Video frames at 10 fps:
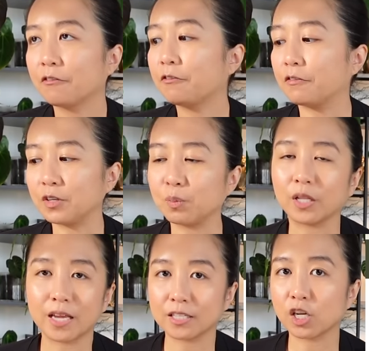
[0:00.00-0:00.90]
50
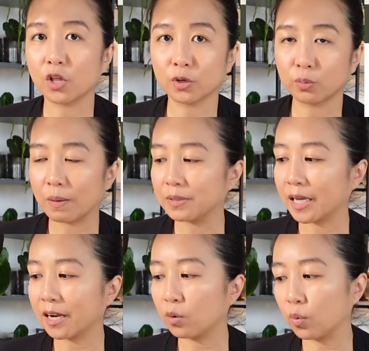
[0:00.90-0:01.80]
plants on their
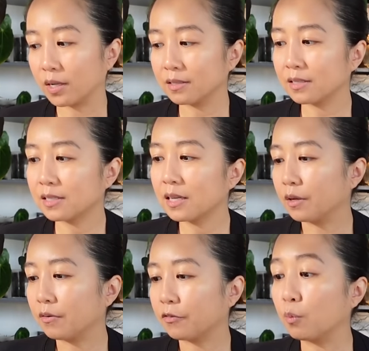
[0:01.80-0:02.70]
website at once.
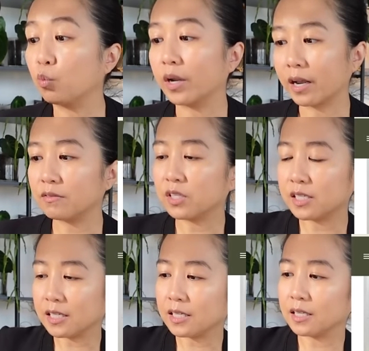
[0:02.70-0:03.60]
From what I've
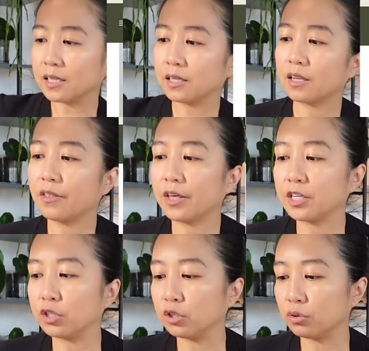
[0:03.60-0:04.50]
seen, they
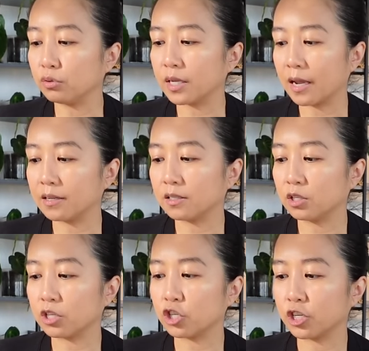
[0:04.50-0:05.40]
do tend
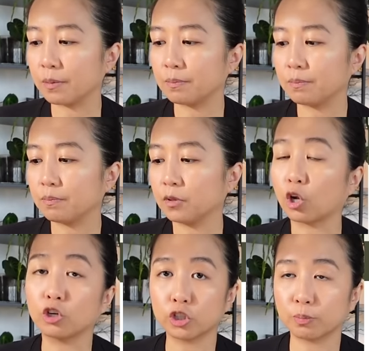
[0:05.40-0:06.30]
to ship
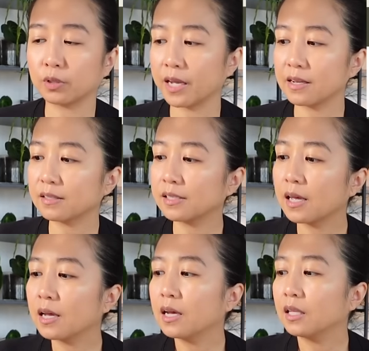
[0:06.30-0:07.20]
larger plants.
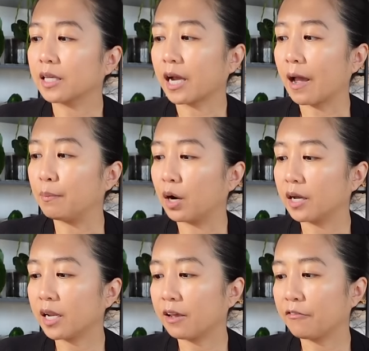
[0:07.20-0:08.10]
Like I
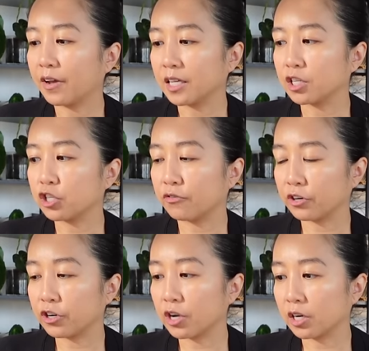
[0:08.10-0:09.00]
bought a Ficus
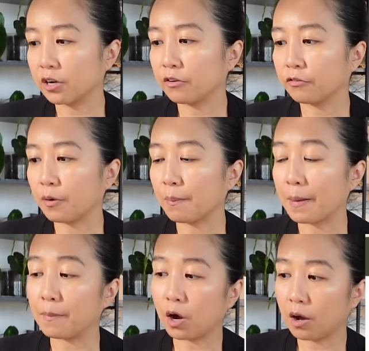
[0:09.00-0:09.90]
Shiveriana from
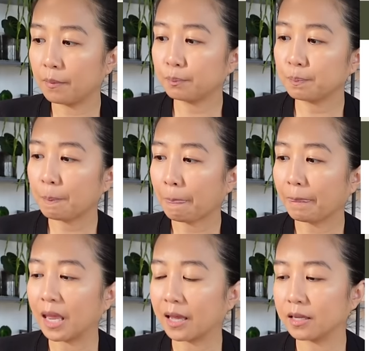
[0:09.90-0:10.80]
my mom
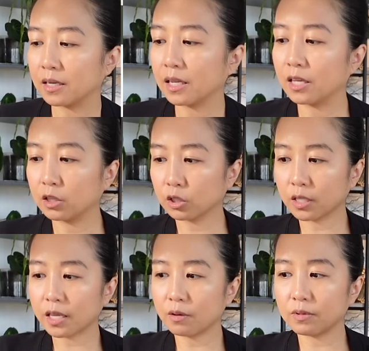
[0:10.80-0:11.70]
and it looked
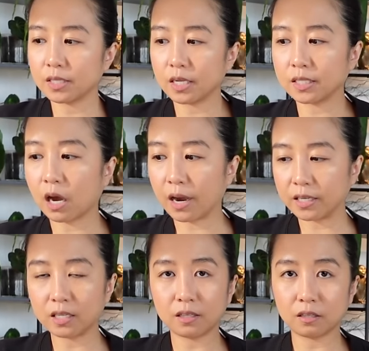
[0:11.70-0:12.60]
like it was in a
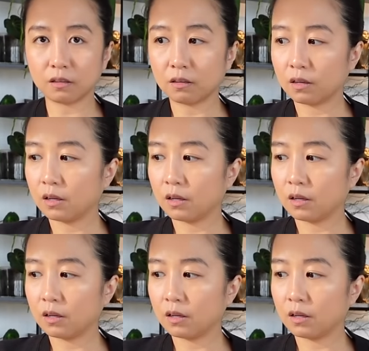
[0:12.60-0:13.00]
tiny,